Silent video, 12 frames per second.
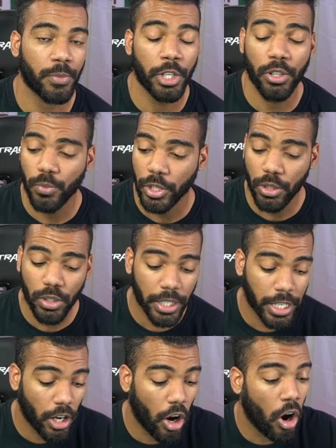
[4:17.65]
When you when you
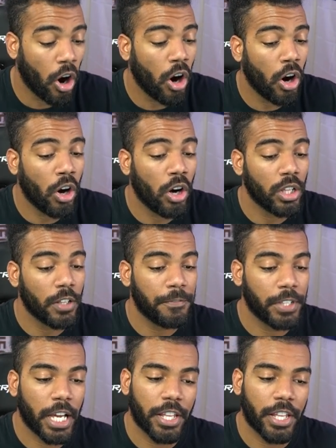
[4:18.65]
look at all of the